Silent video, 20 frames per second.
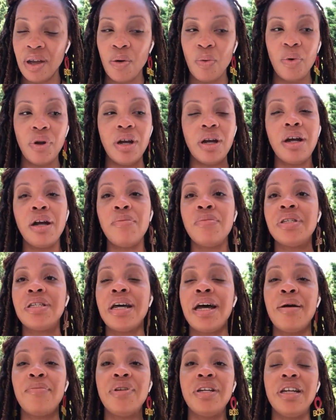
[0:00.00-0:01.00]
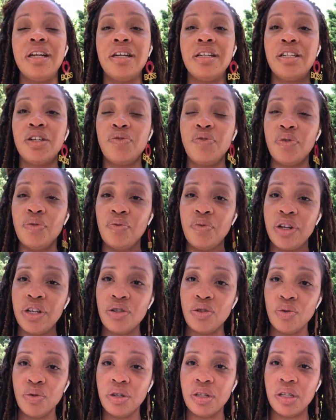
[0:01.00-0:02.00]
when it comes time to get different
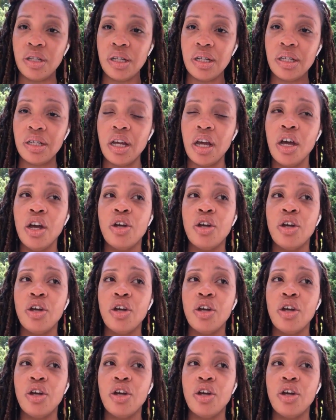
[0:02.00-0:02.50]
resources.